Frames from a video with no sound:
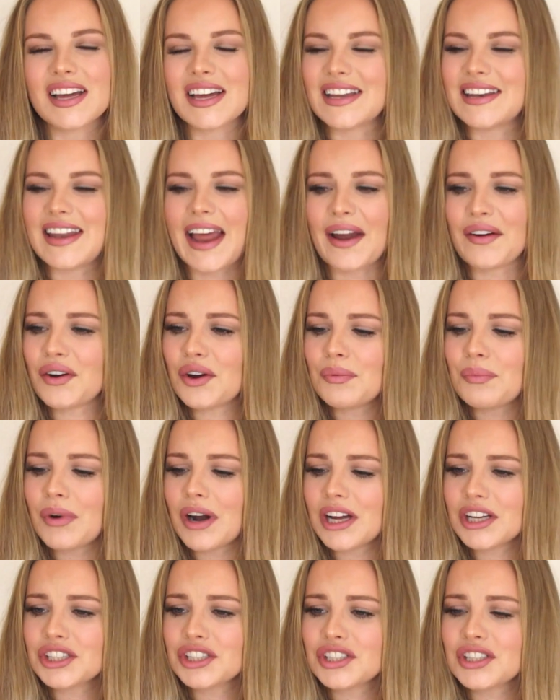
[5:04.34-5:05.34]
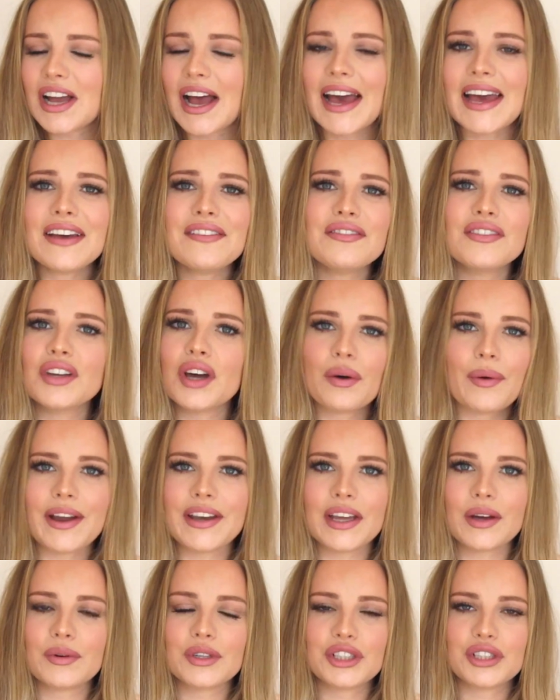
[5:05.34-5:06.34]
A narrow brush? I have no
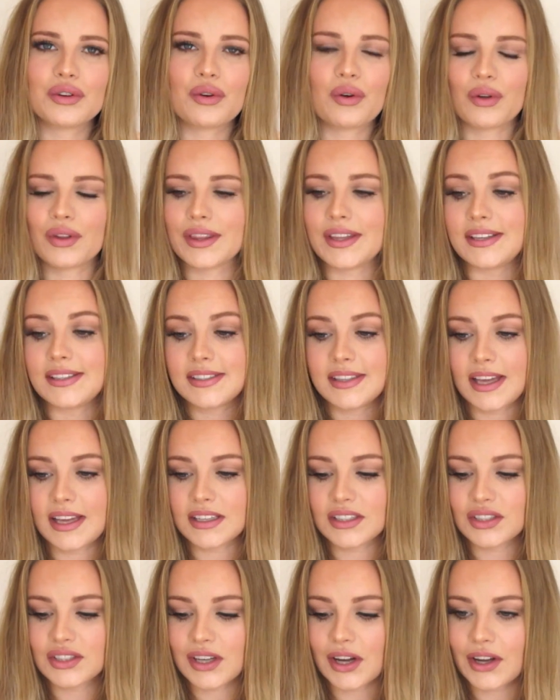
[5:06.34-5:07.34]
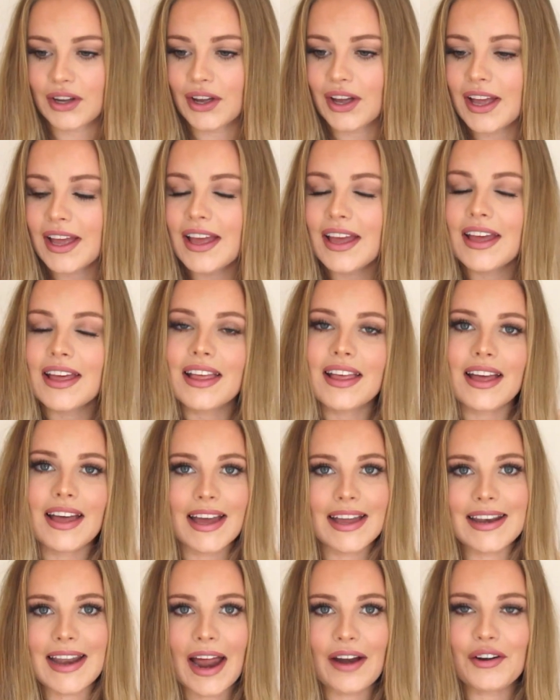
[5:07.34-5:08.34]
idea what you call these things. So
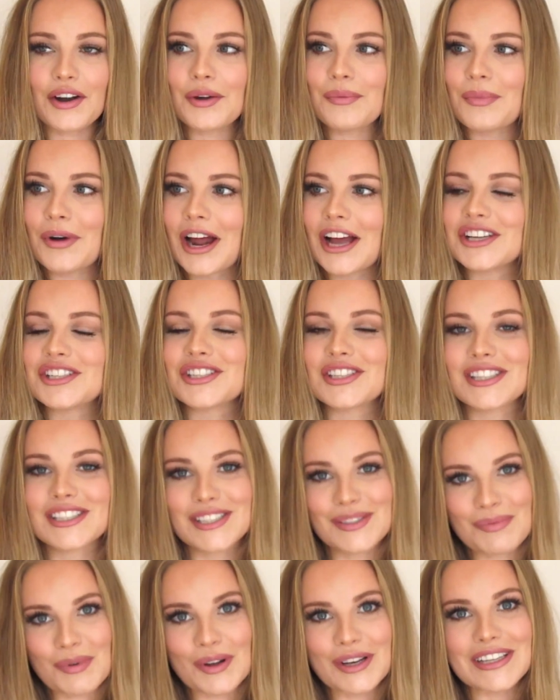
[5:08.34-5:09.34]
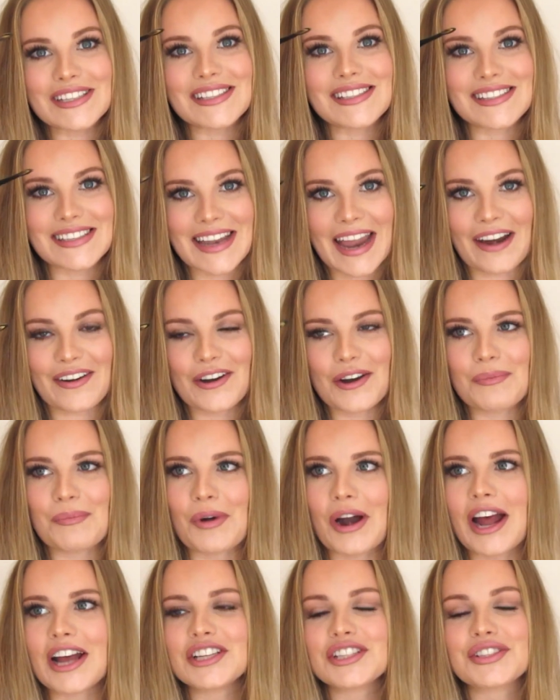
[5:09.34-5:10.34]
a narrow brush, the smallest narrow
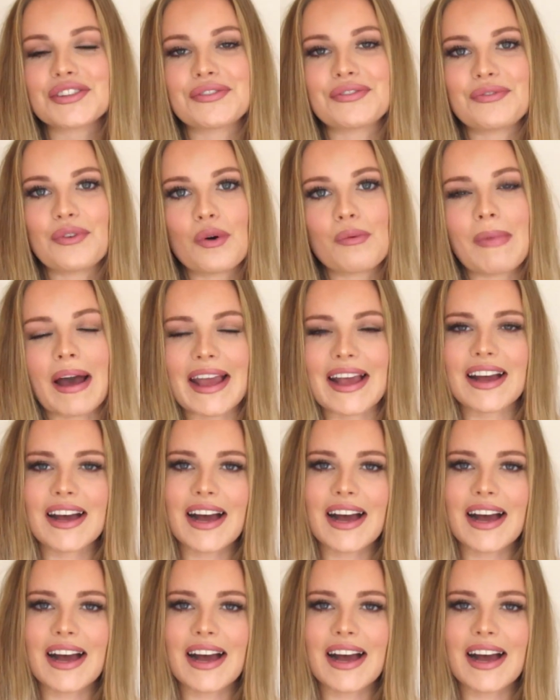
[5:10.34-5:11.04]
brush for my